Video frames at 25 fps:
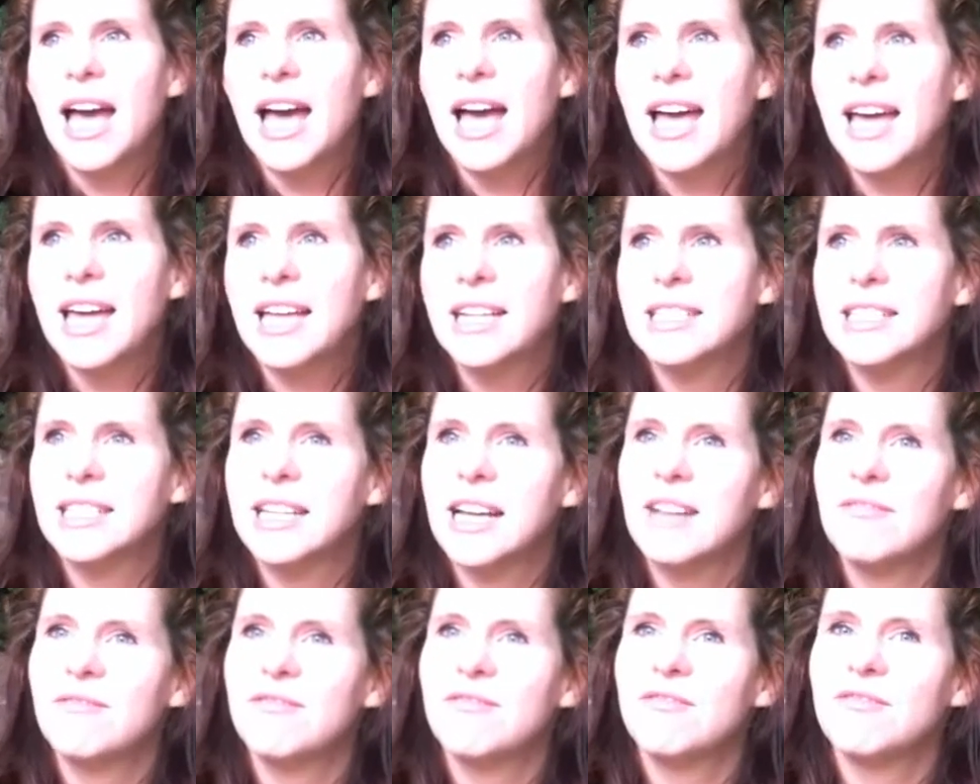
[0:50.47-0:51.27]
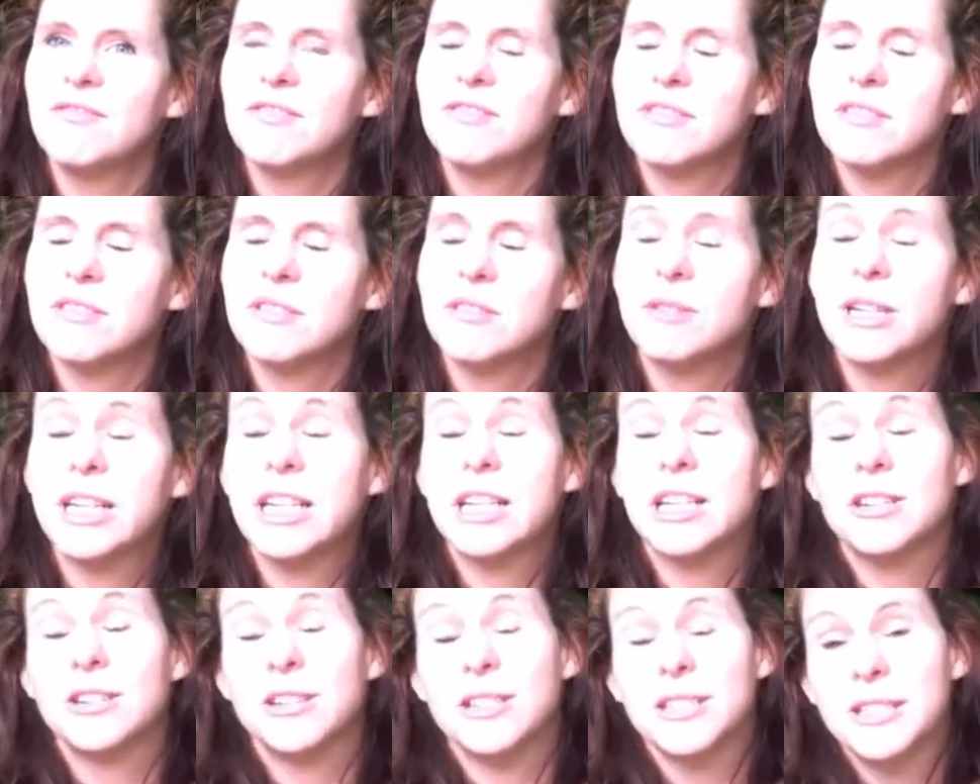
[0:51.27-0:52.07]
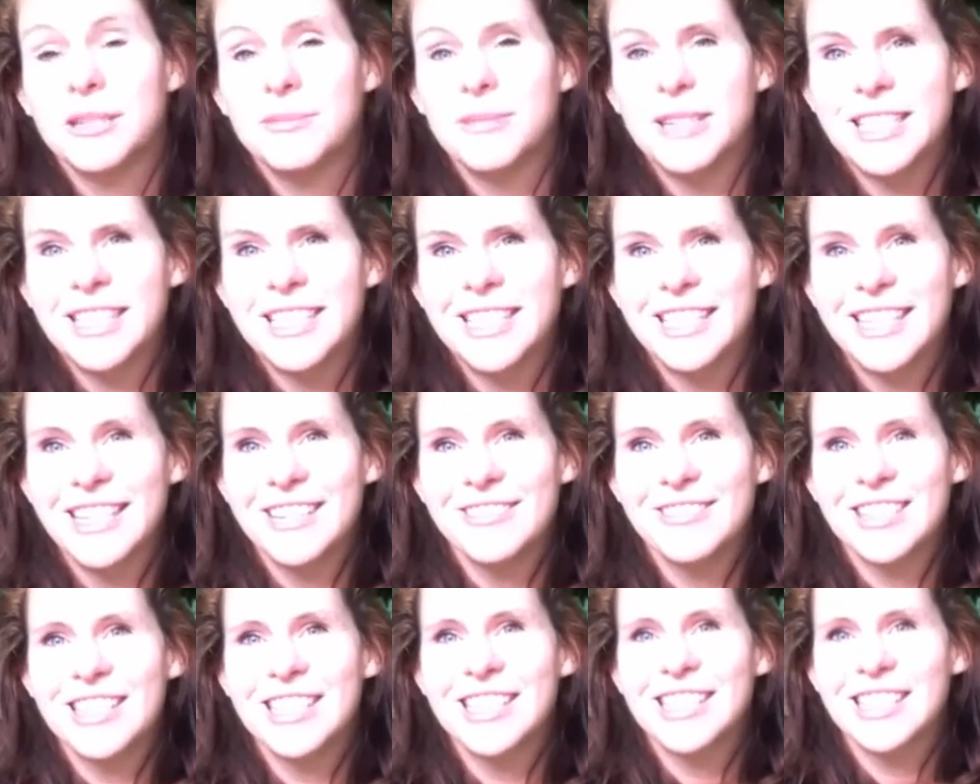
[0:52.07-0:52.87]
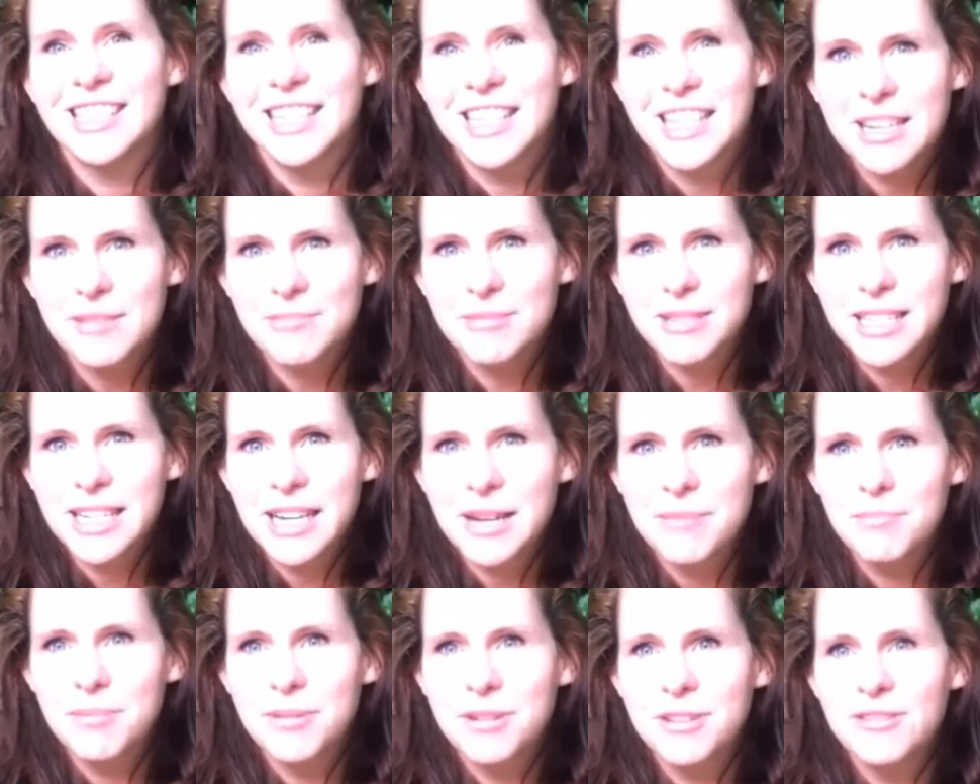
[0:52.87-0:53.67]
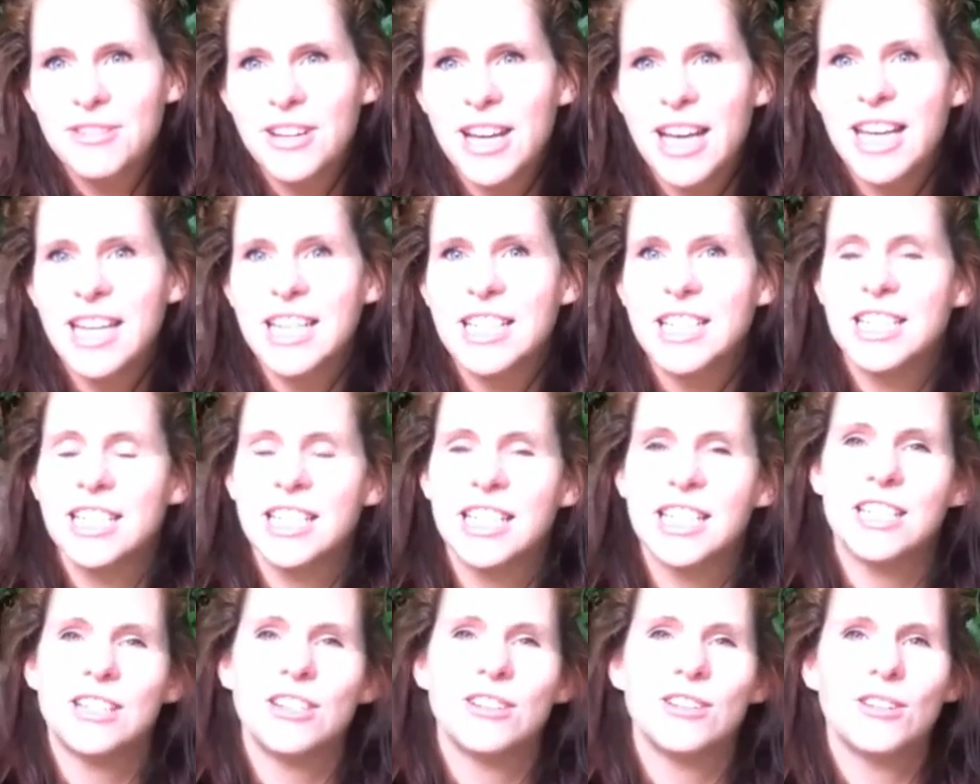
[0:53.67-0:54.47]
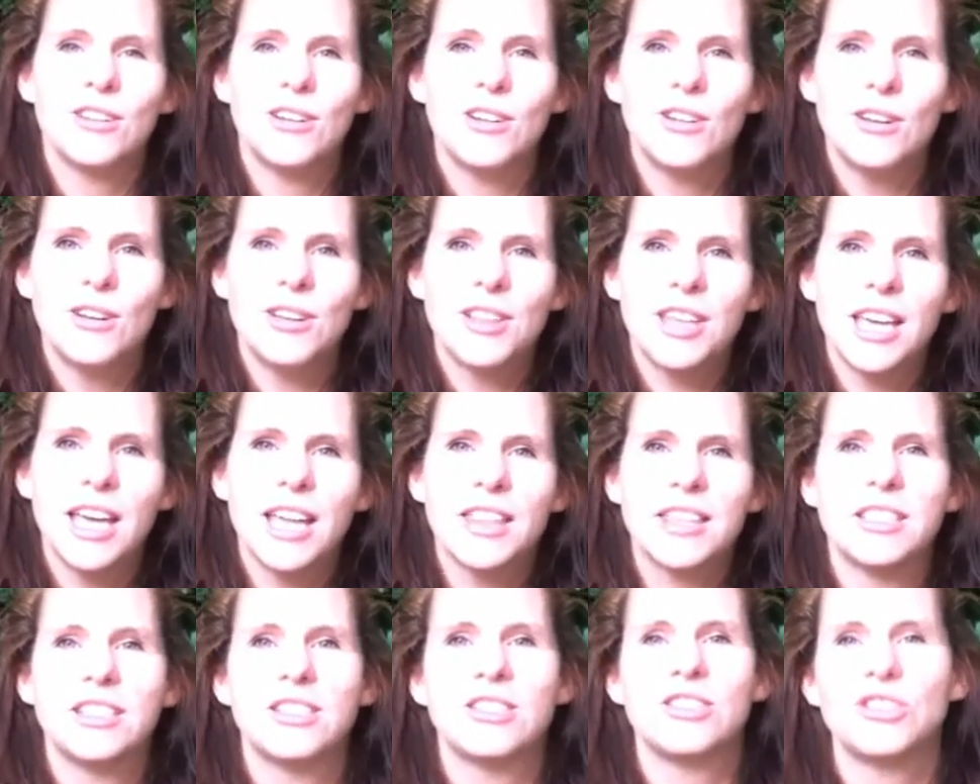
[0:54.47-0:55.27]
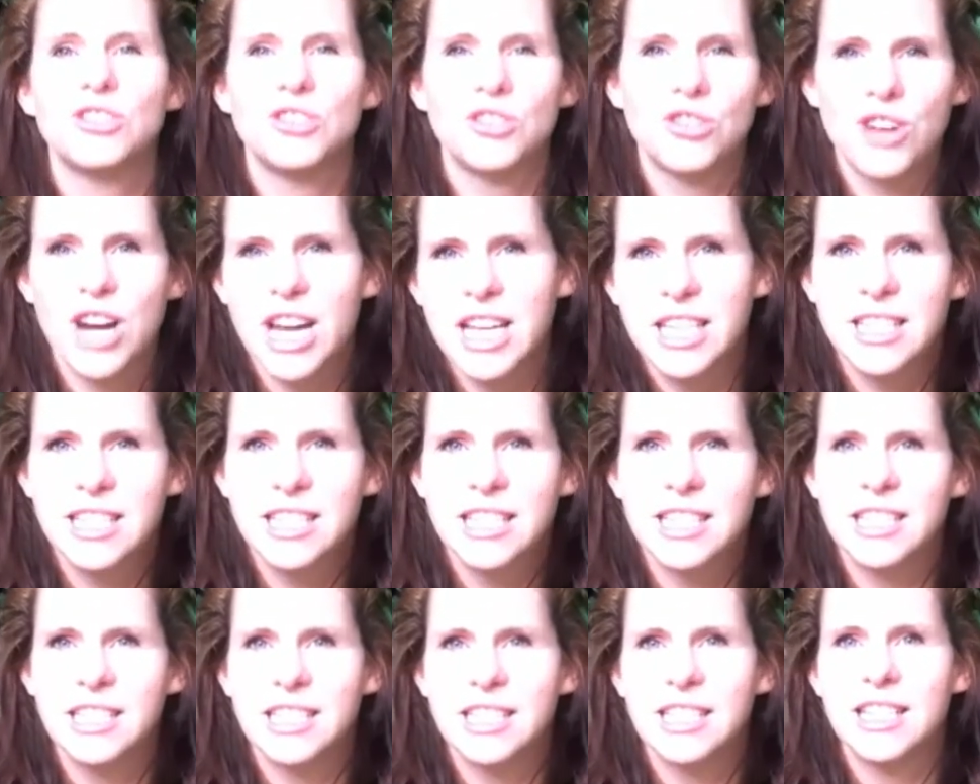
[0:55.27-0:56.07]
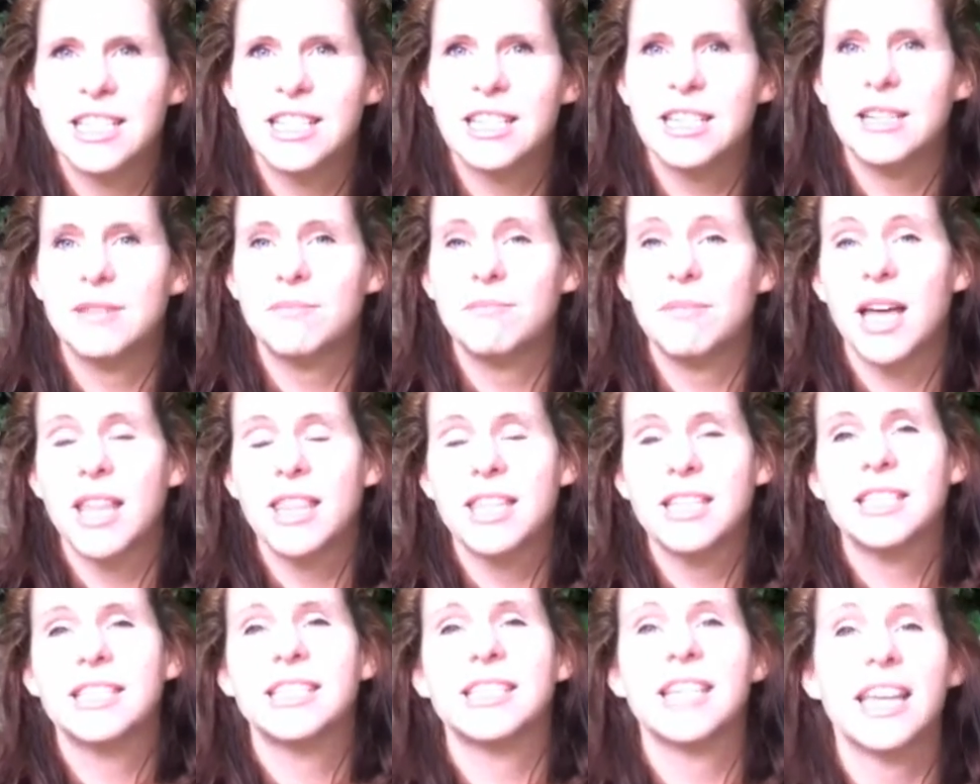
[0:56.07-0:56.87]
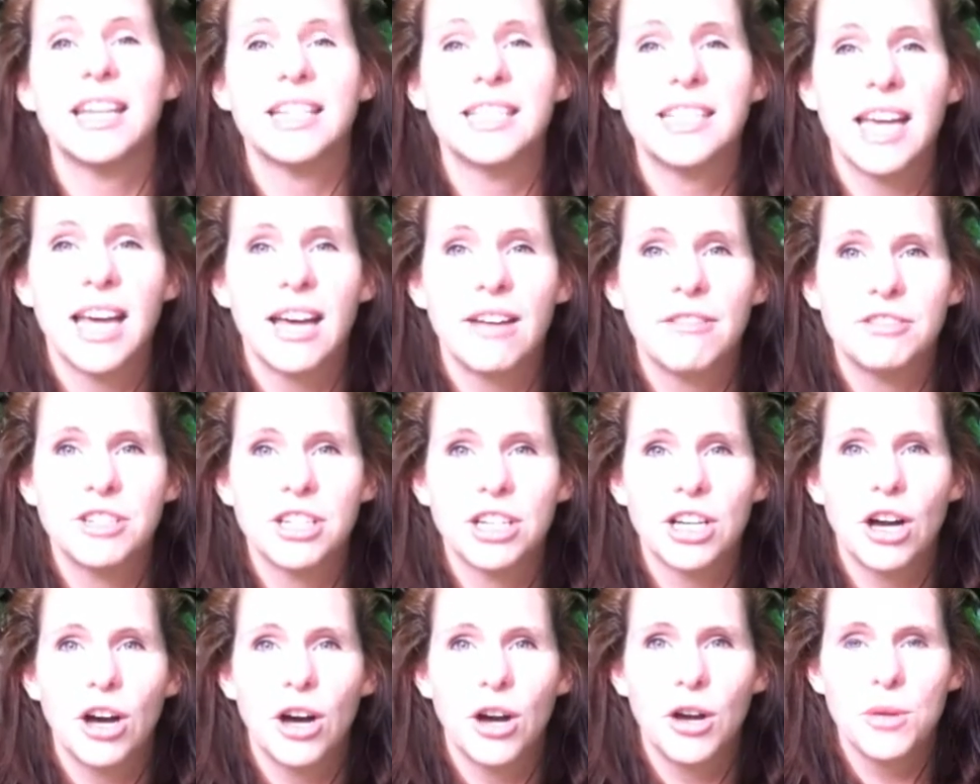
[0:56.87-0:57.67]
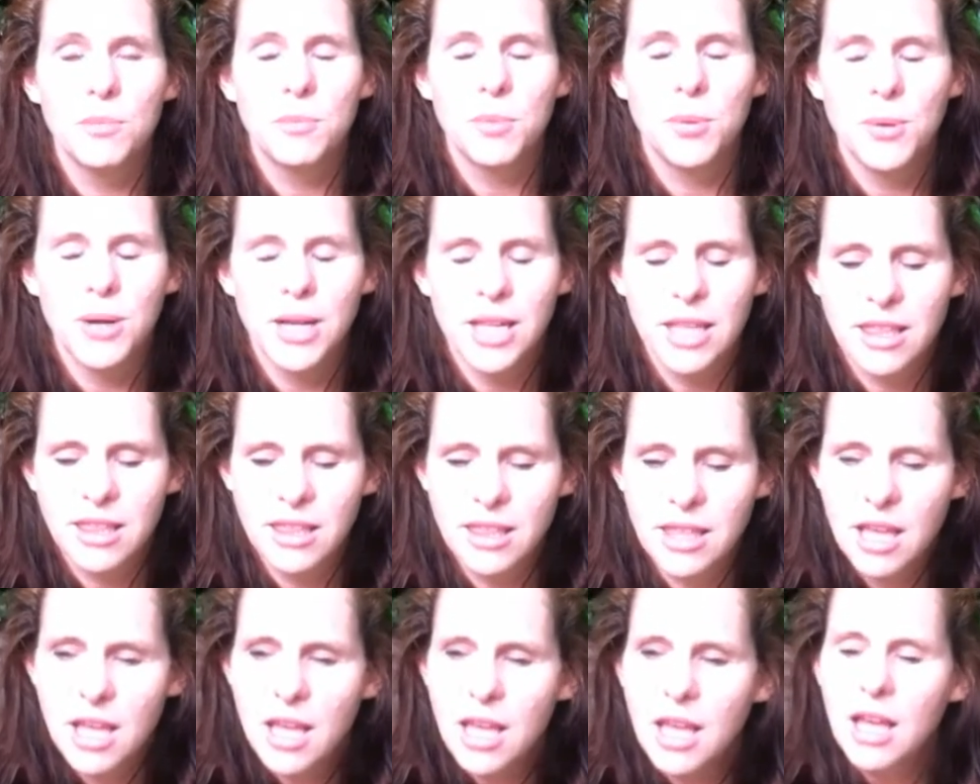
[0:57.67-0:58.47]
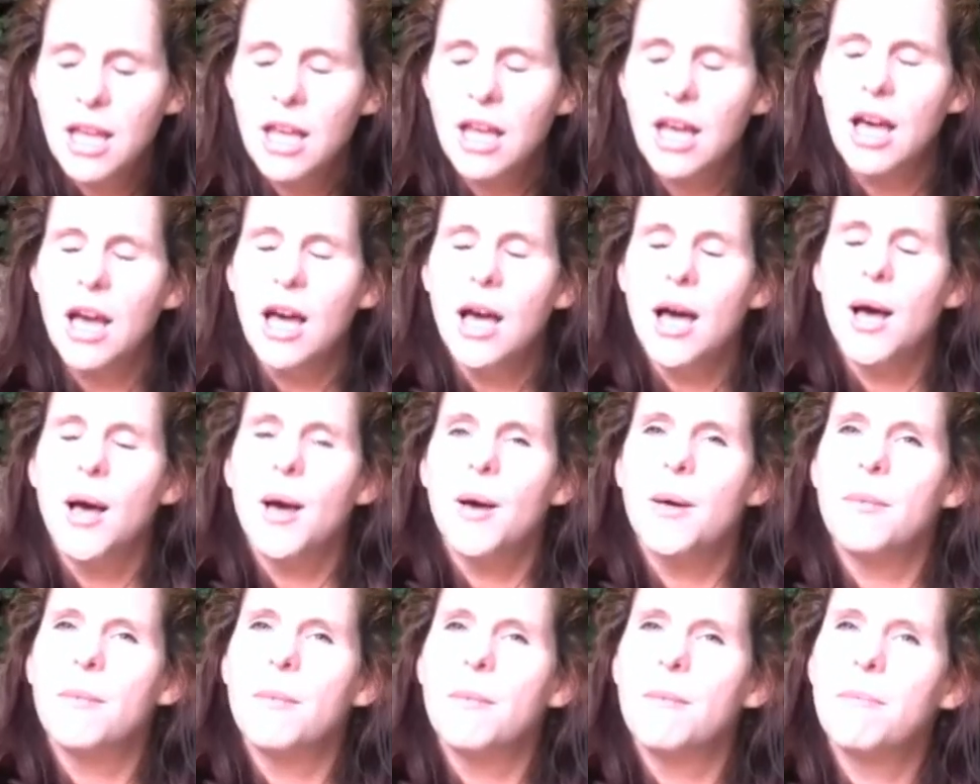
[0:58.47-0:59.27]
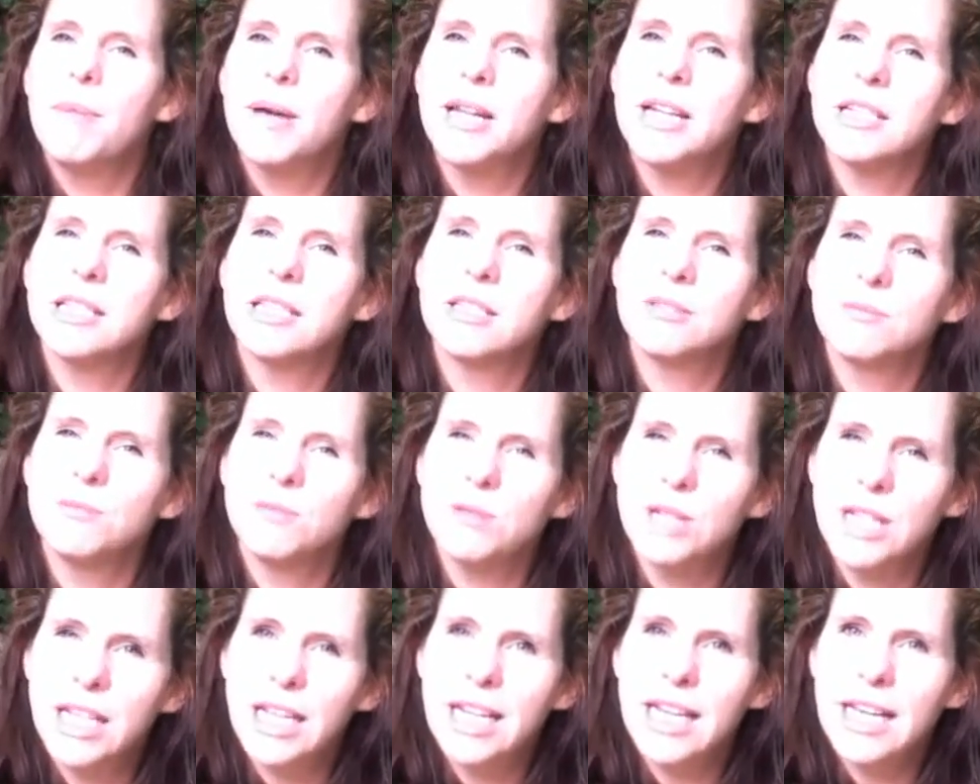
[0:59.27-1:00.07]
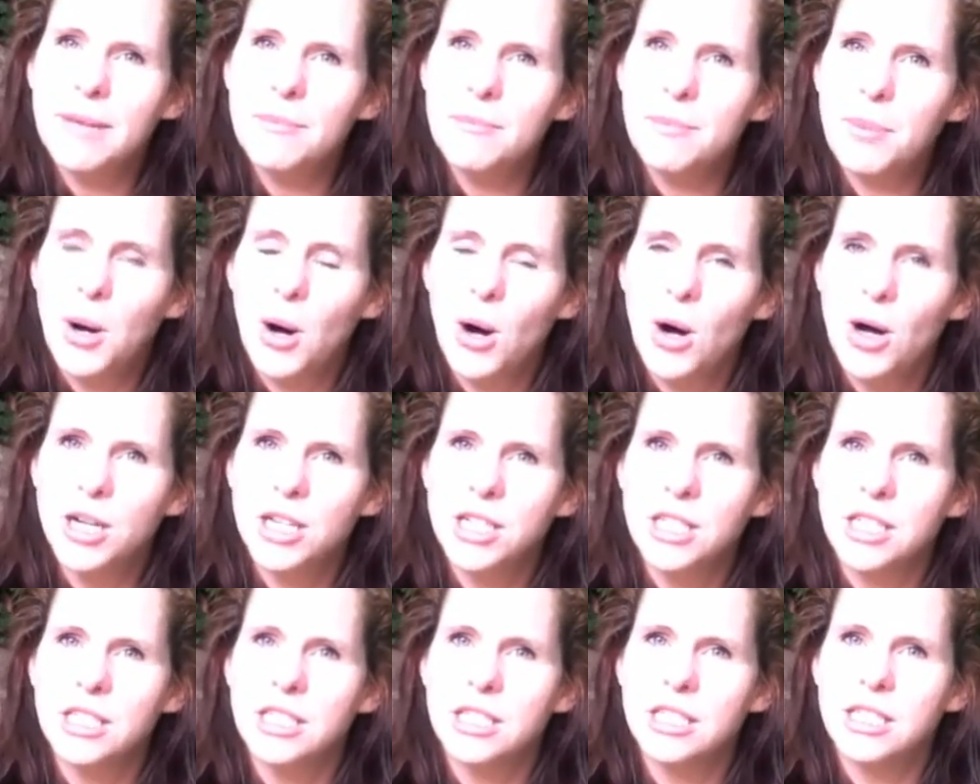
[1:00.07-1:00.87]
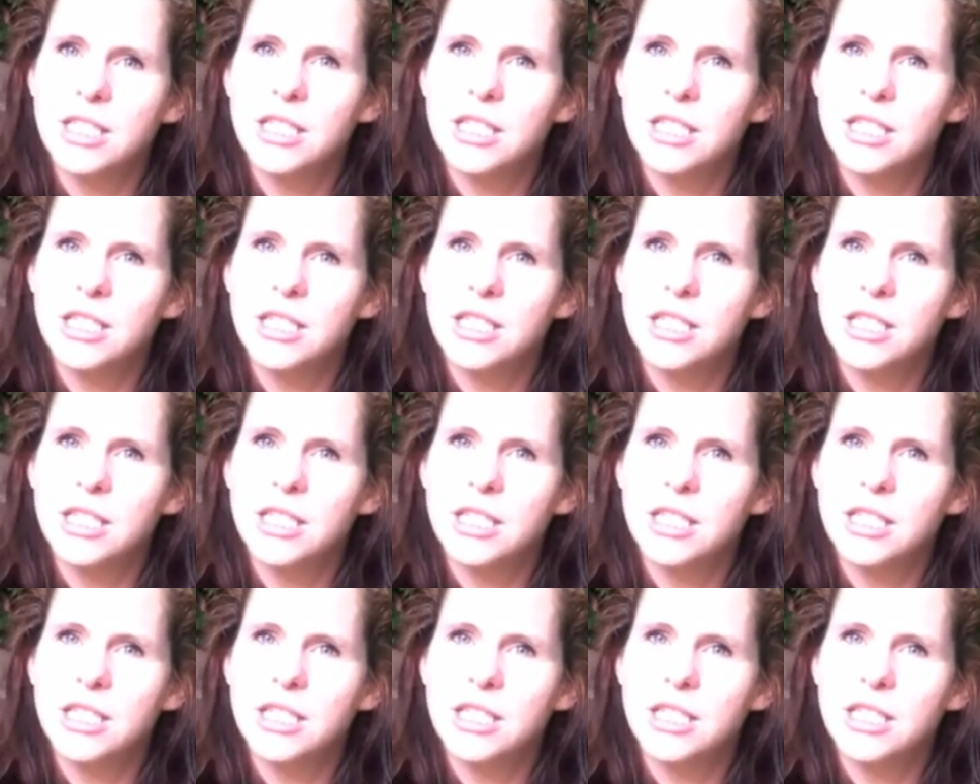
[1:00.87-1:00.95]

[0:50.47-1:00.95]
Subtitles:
And we can also be dealing with sleep deprivation and all the other stresses that mothers tend to have to cope with. But it's really important